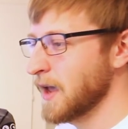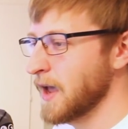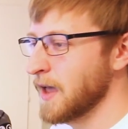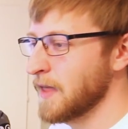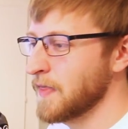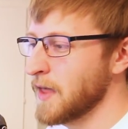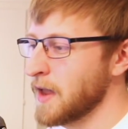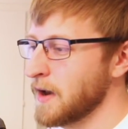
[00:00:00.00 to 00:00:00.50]

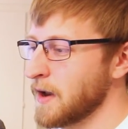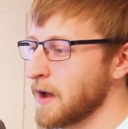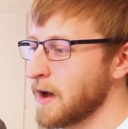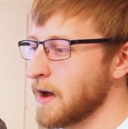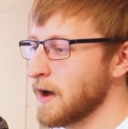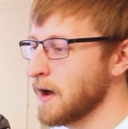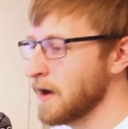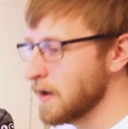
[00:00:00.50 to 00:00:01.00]
And then
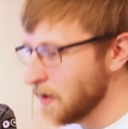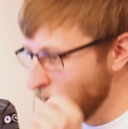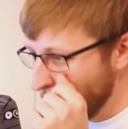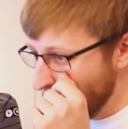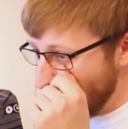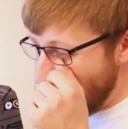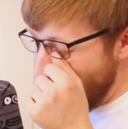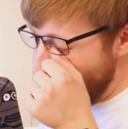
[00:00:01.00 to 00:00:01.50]

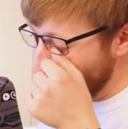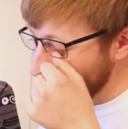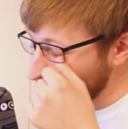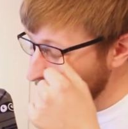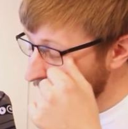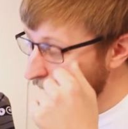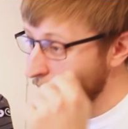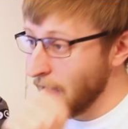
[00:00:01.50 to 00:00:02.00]

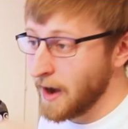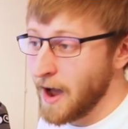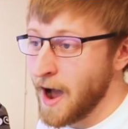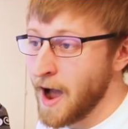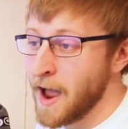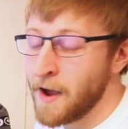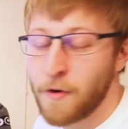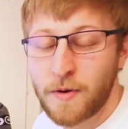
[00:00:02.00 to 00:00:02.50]
after that,
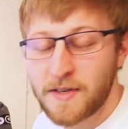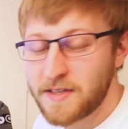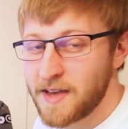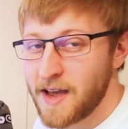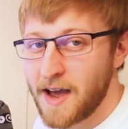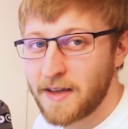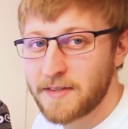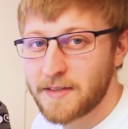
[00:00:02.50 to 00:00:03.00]
I always
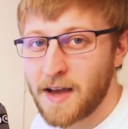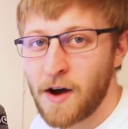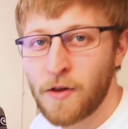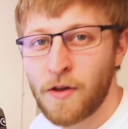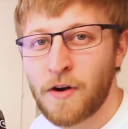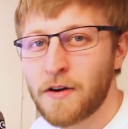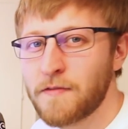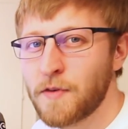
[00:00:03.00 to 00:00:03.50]
ask, how
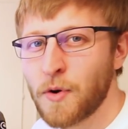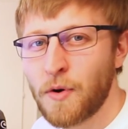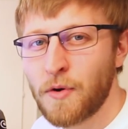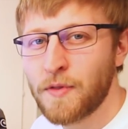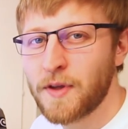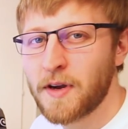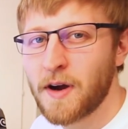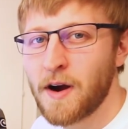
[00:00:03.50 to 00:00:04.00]
long have you
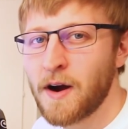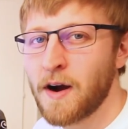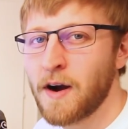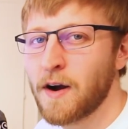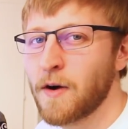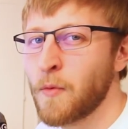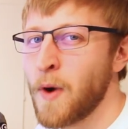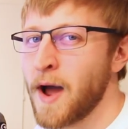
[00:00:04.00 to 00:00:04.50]
owned the
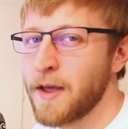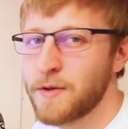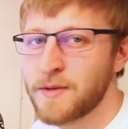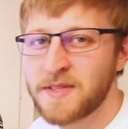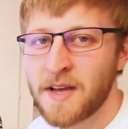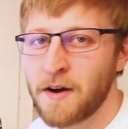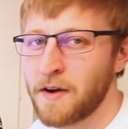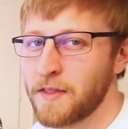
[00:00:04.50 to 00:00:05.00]
car? Why are you
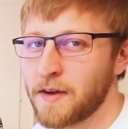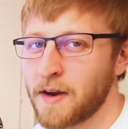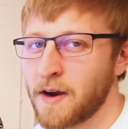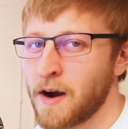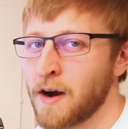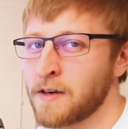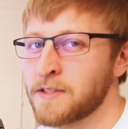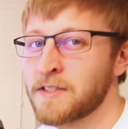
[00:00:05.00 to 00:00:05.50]
selling the car?